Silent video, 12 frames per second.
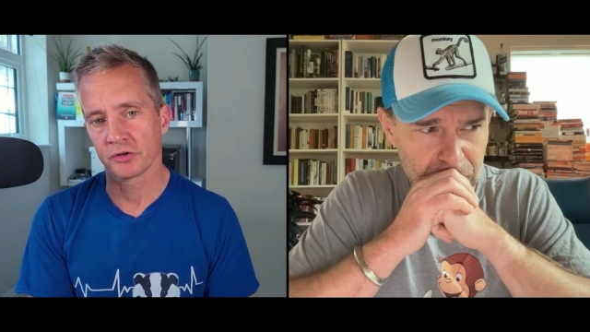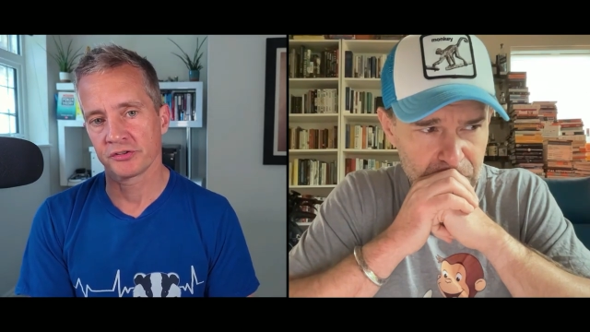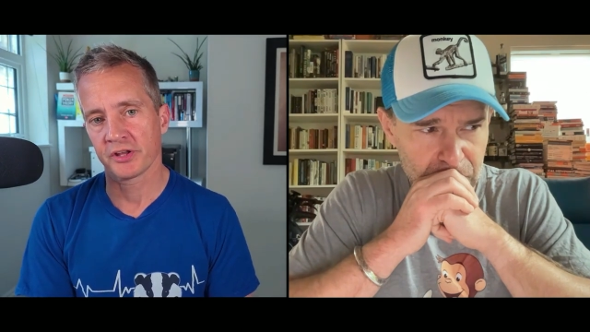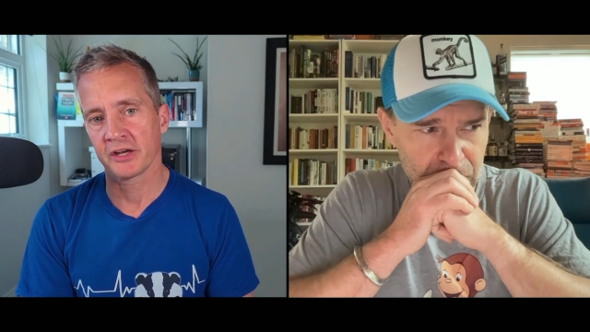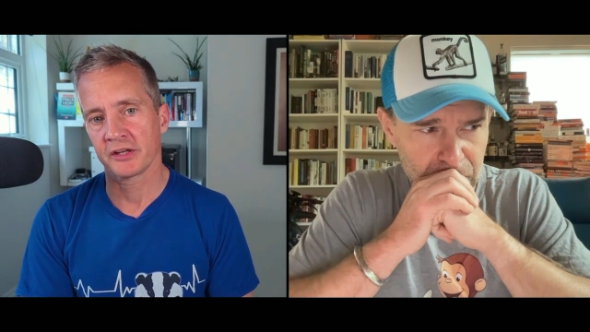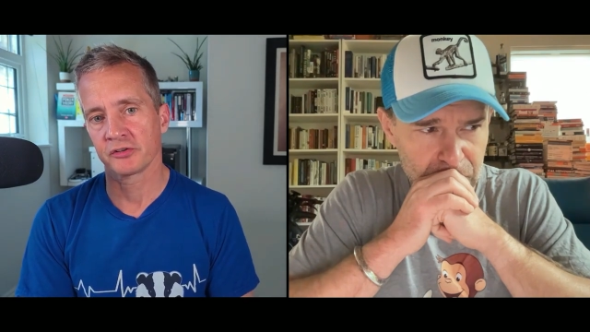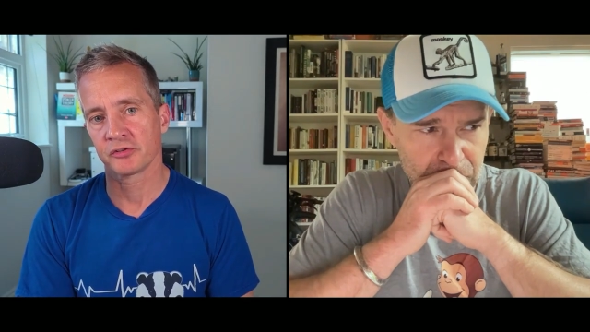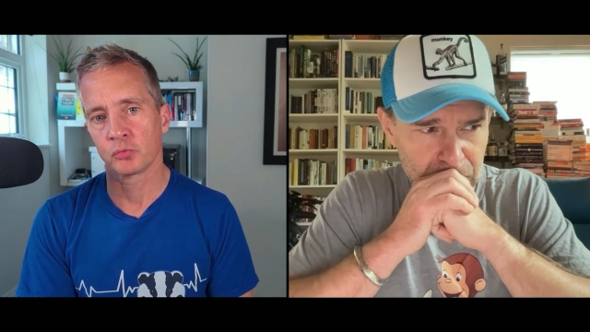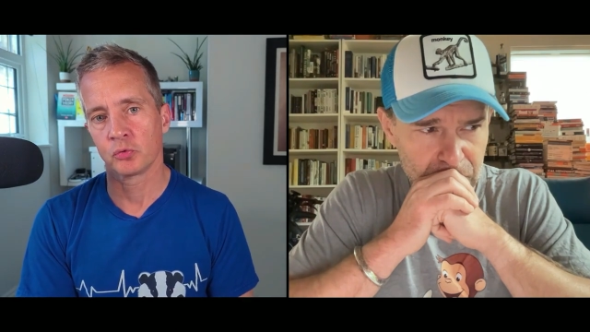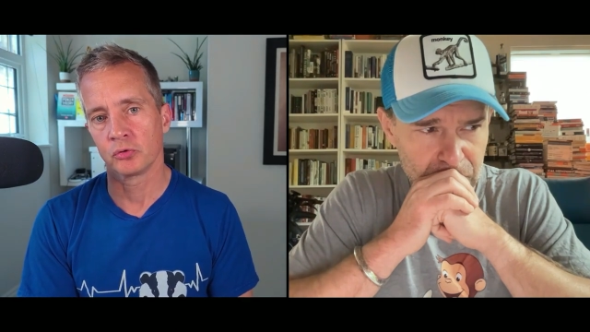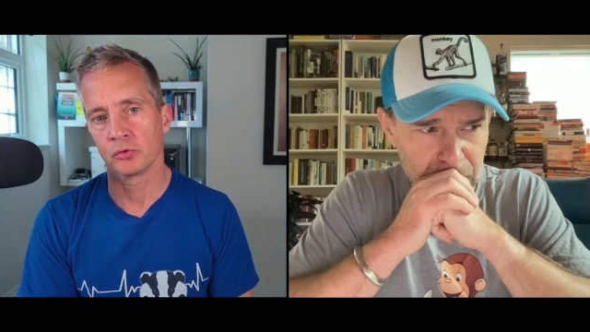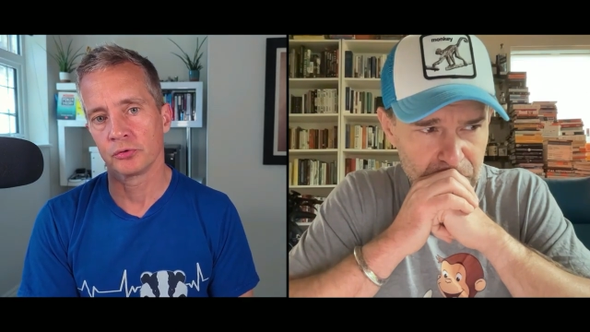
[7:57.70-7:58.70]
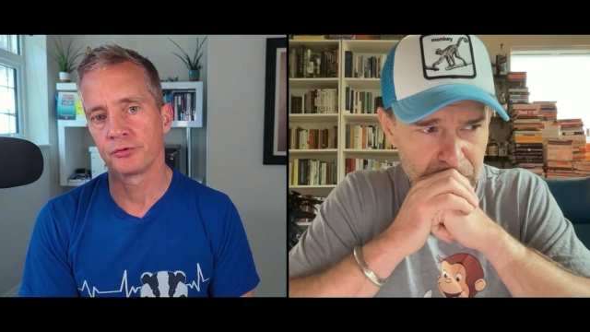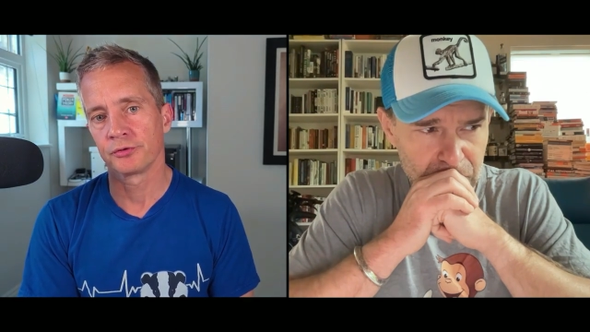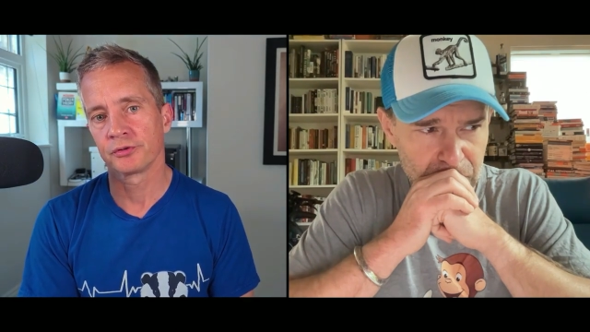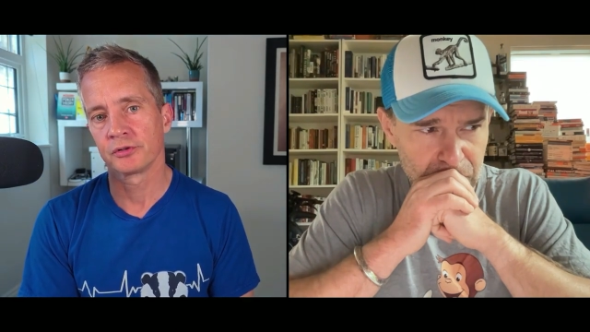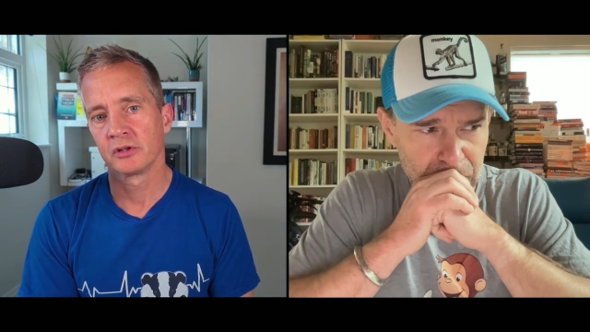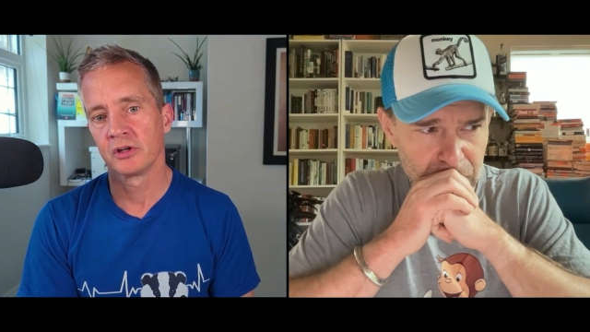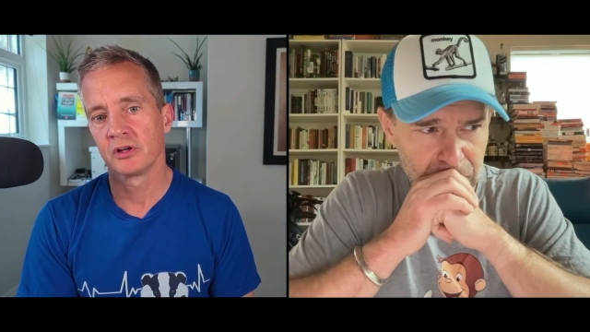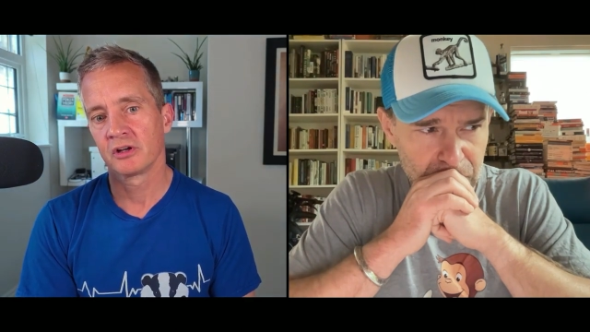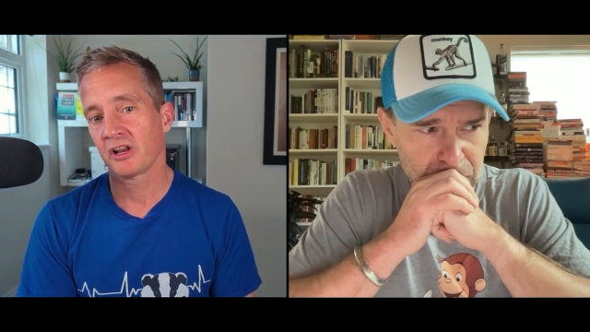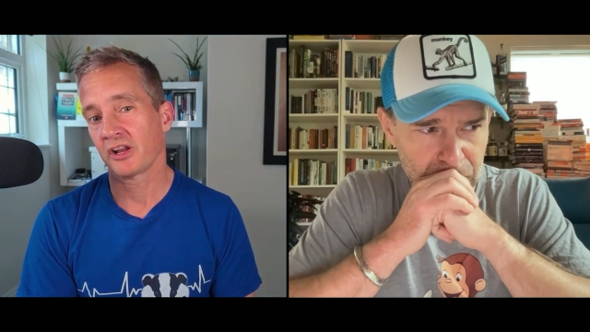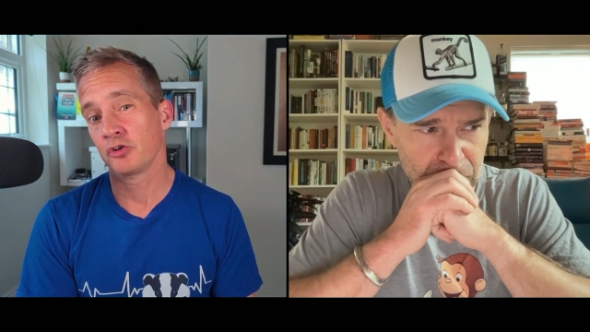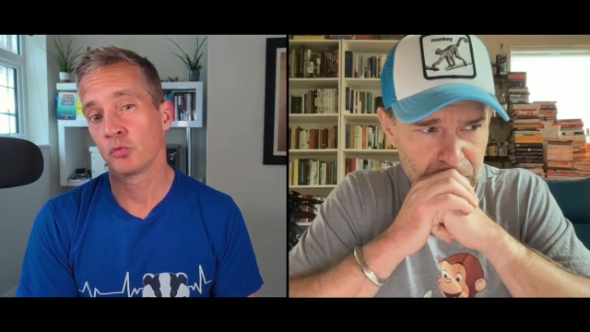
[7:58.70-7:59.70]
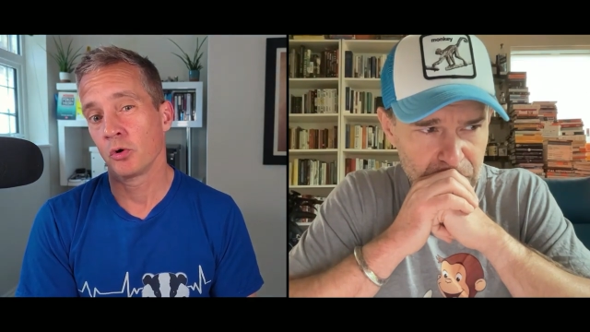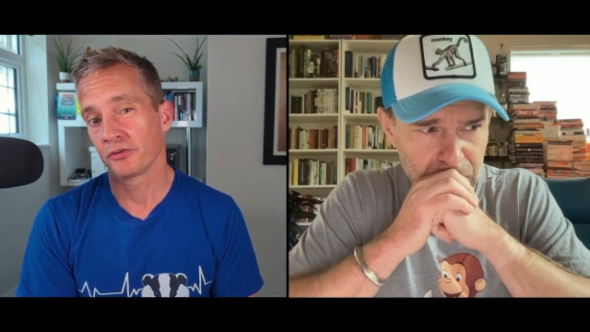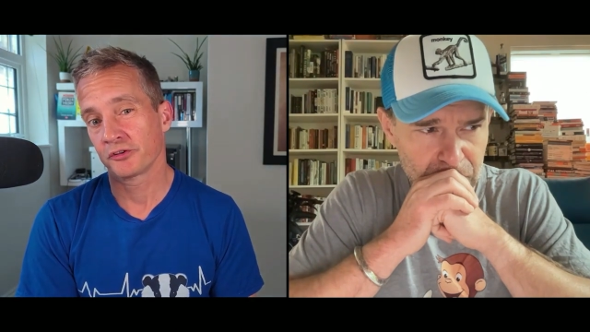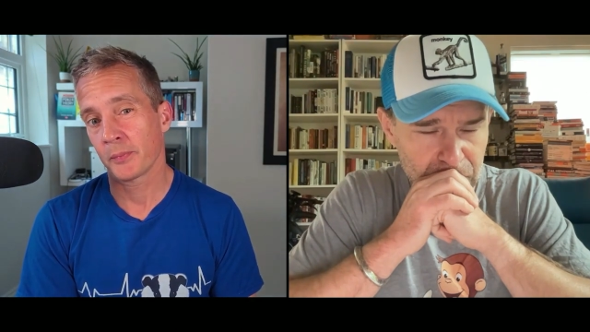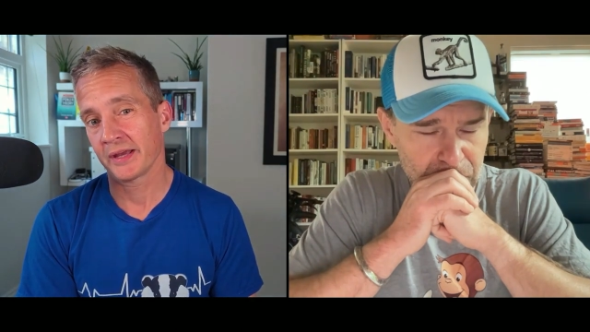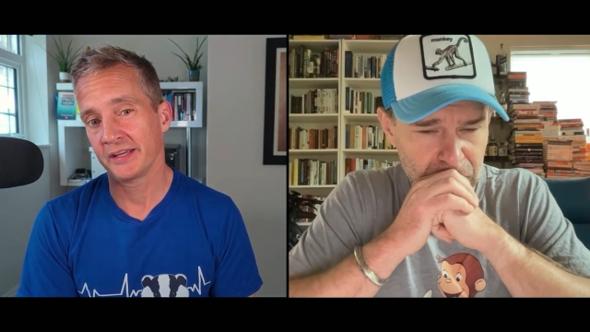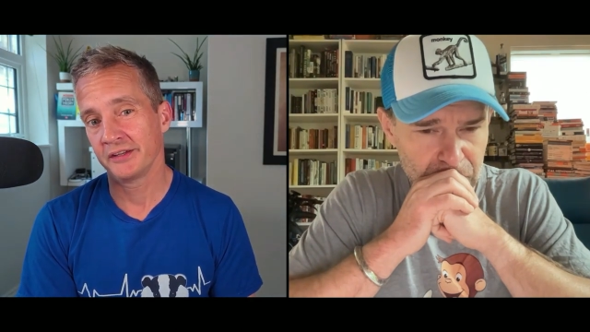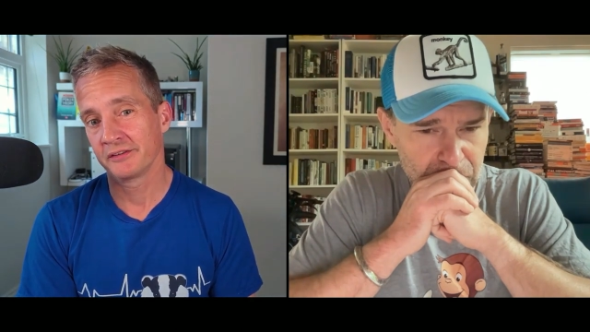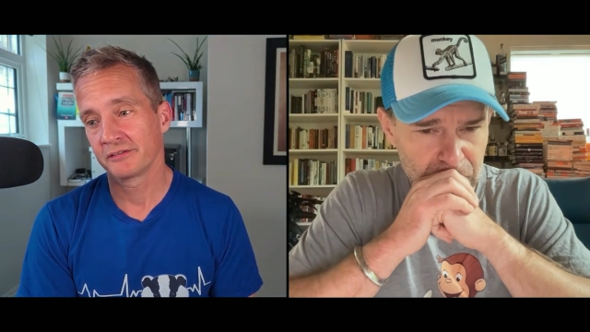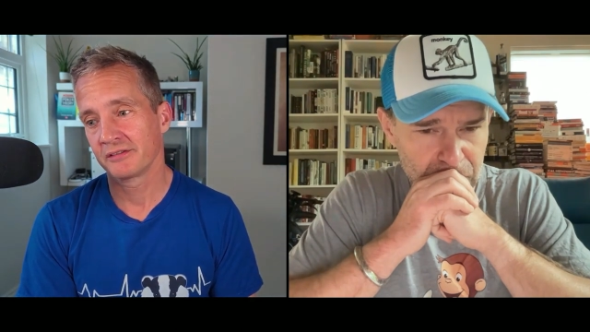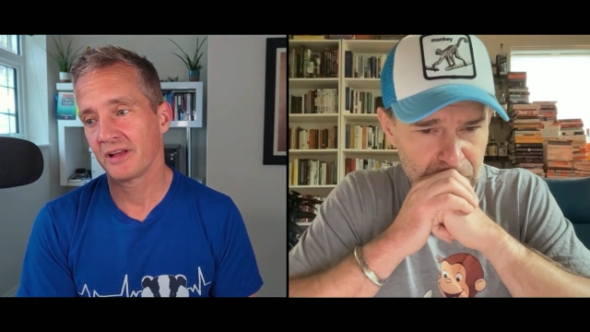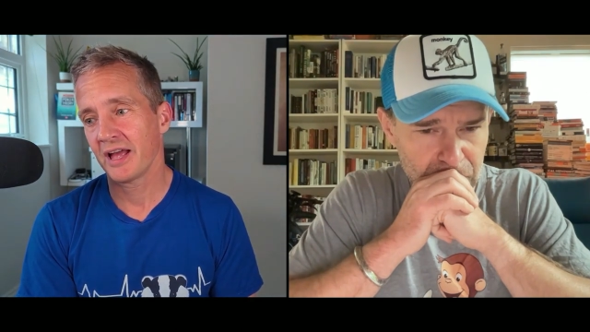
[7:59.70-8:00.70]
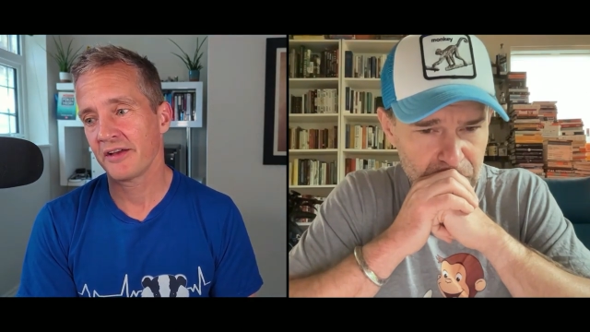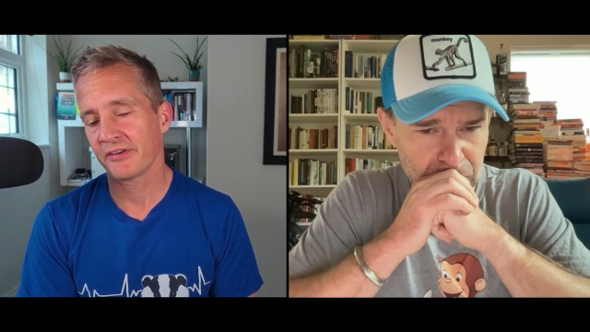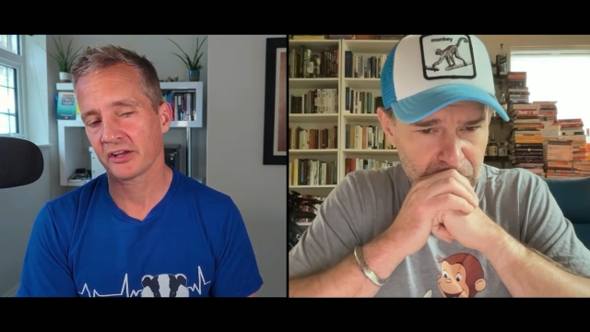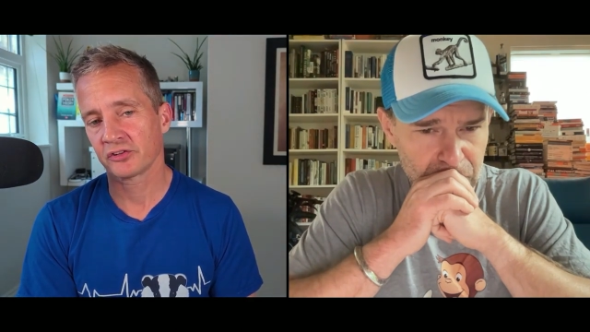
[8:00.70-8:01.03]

Speaker 1: is heading towards. Like, who wants to pay FX